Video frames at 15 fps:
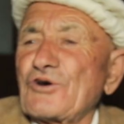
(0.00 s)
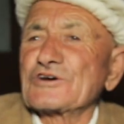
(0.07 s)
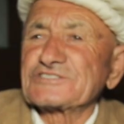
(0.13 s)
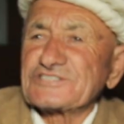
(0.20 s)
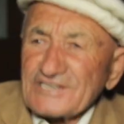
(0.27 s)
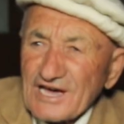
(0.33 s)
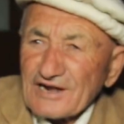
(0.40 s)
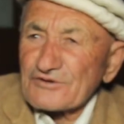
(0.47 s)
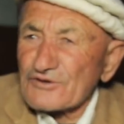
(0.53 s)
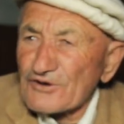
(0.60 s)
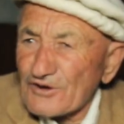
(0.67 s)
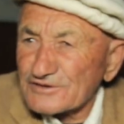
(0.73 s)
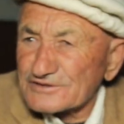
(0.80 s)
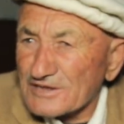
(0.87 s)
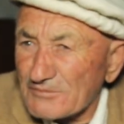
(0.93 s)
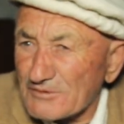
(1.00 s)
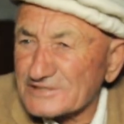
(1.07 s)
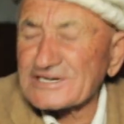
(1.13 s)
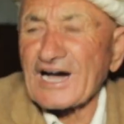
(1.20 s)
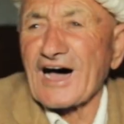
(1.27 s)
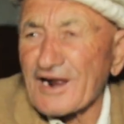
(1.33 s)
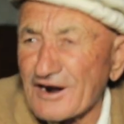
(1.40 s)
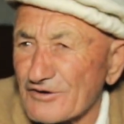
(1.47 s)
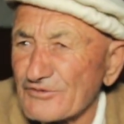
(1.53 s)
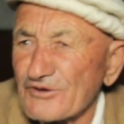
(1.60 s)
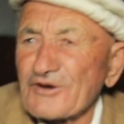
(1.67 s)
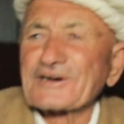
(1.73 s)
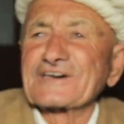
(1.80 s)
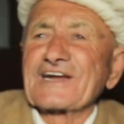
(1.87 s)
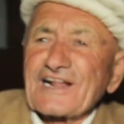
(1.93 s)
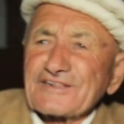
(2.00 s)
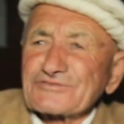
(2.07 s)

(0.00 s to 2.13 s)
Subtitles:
have strong bones, even now I work.